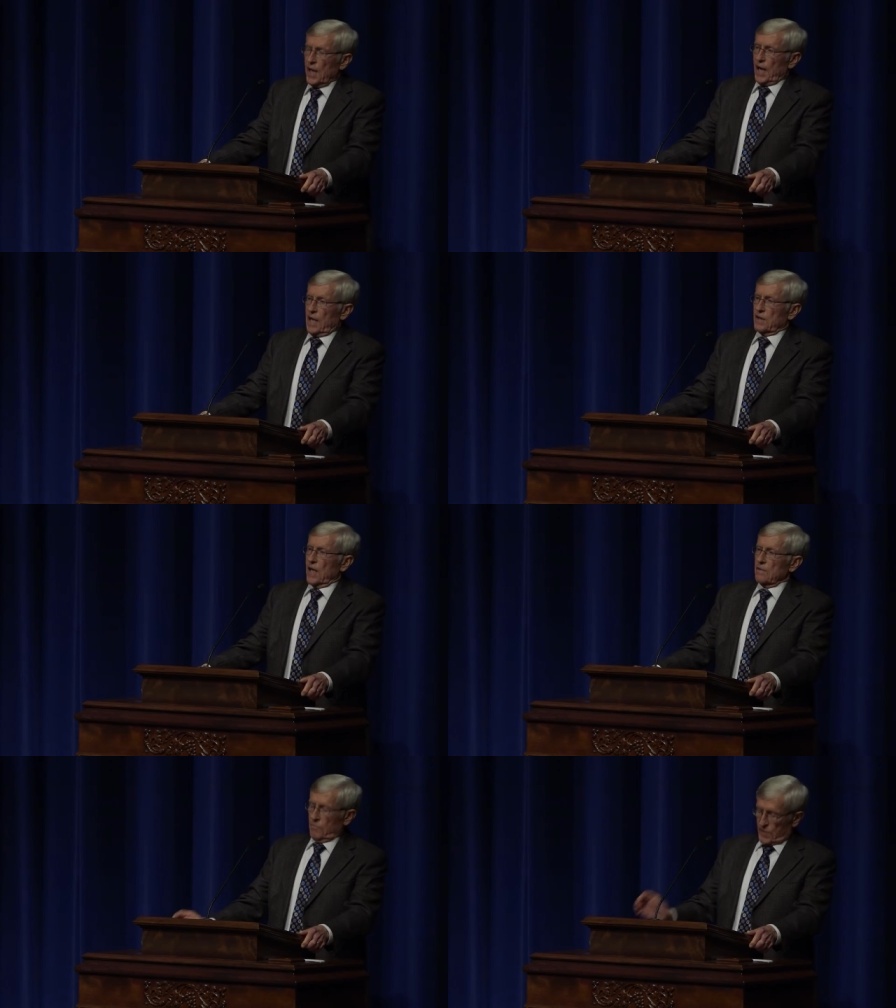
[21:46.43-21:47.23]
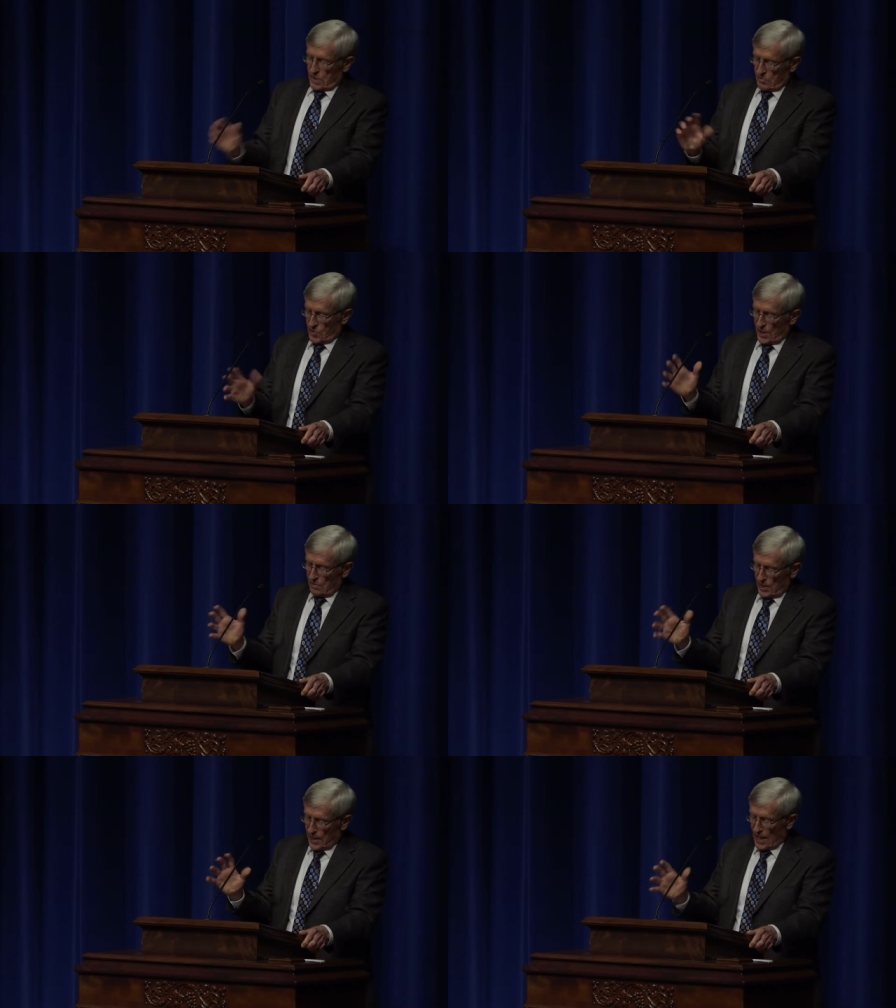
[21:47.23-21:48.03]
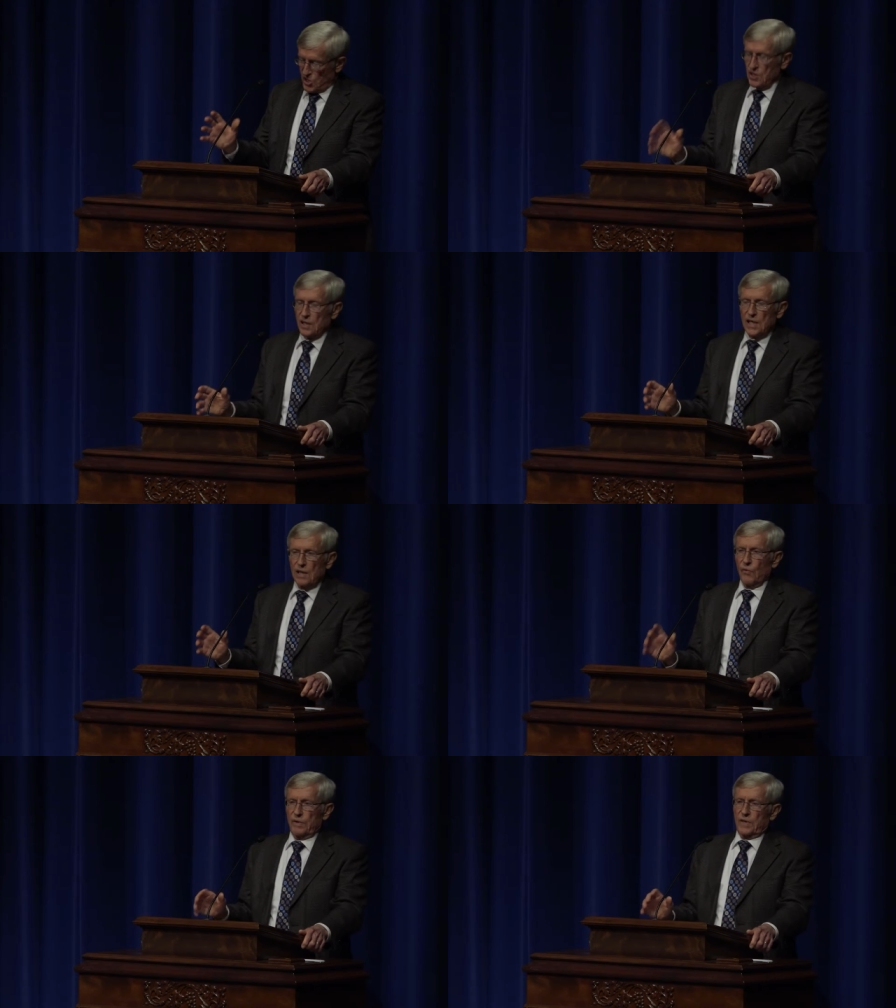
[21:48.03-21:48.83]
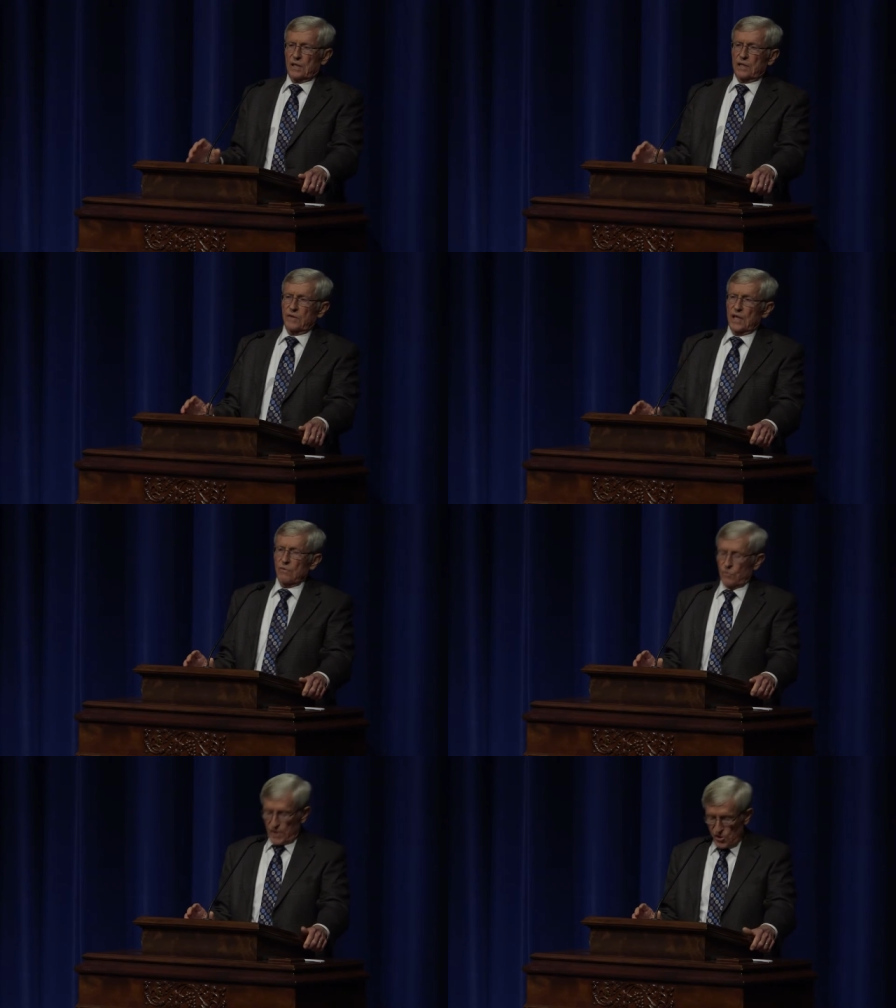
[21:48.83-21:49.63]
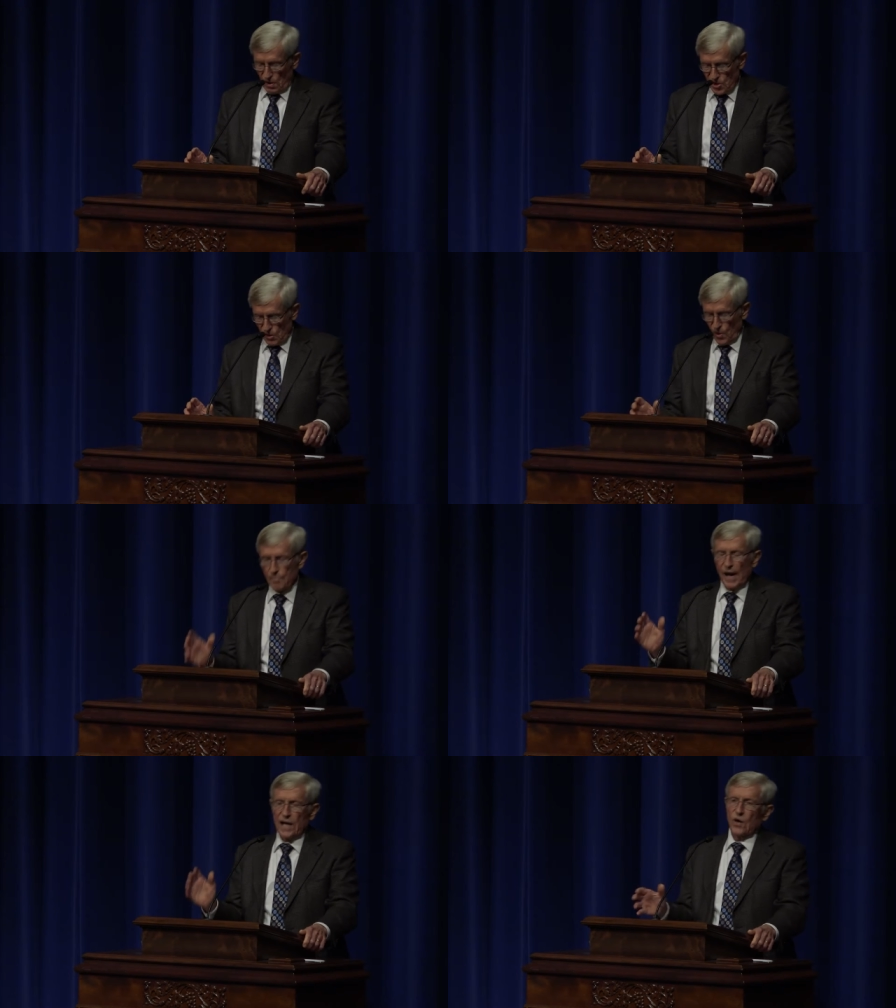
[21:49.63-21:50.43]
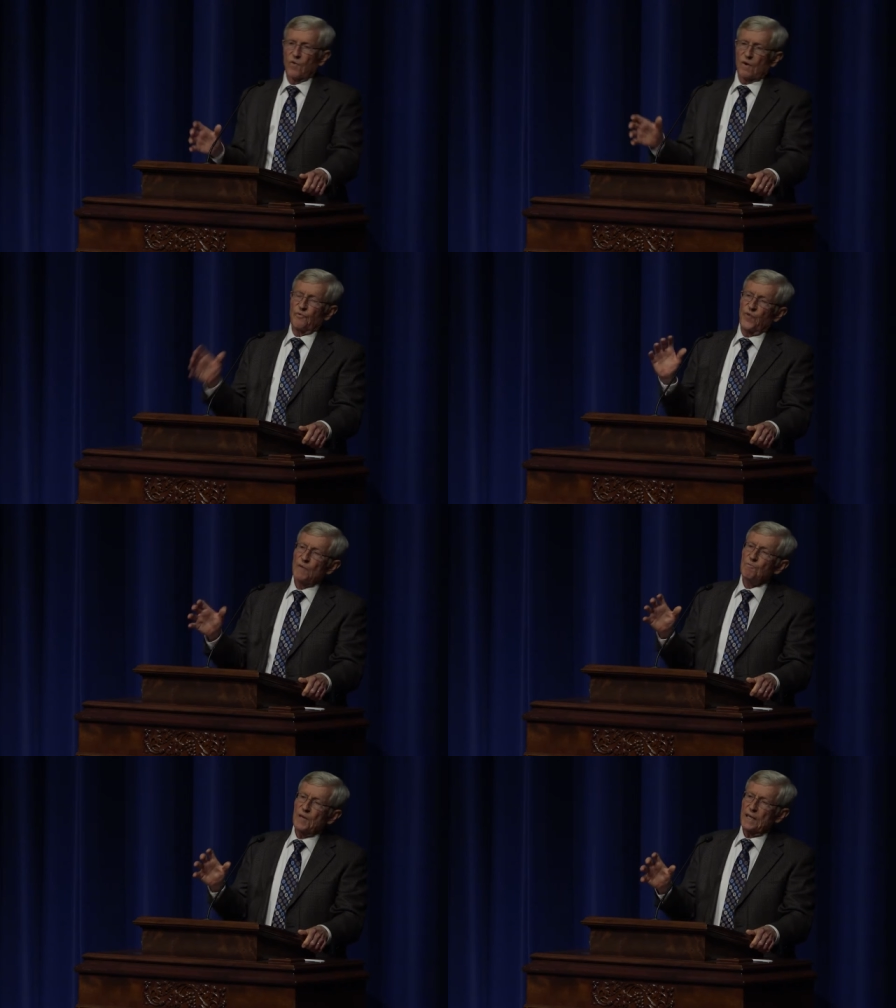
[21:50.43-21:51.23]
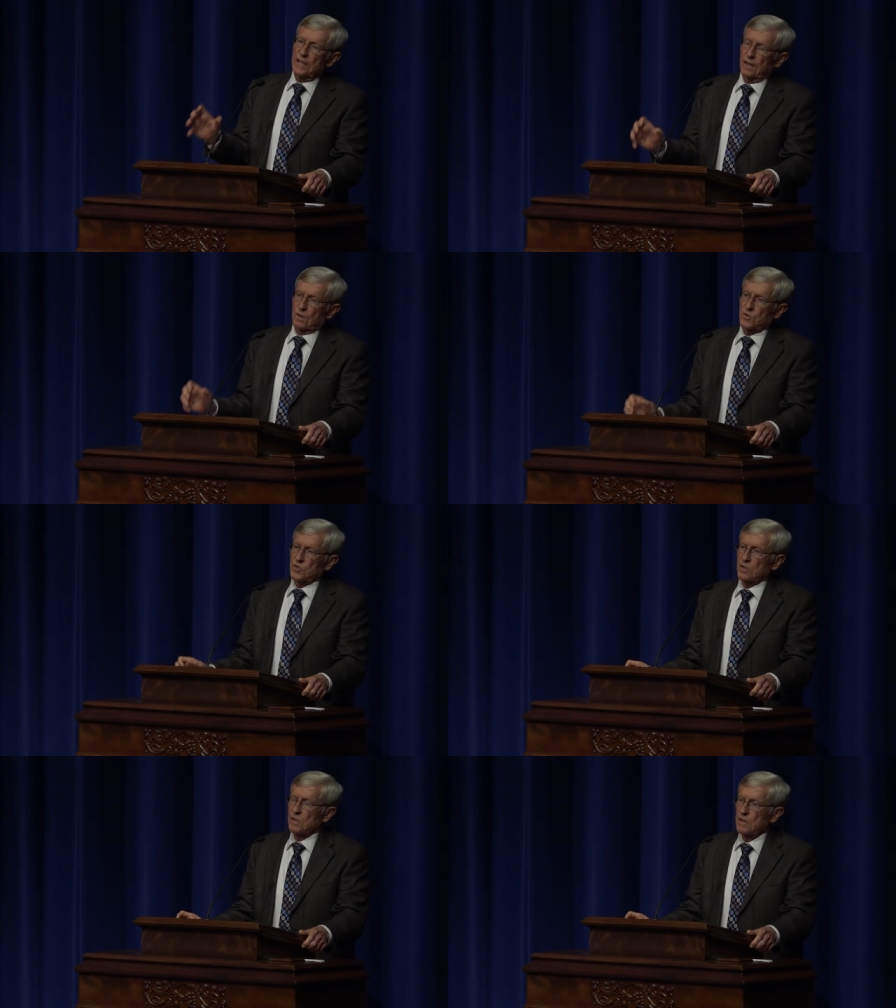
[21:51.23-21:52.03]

and they did, in that study, the, the, the researcher went back over fifty years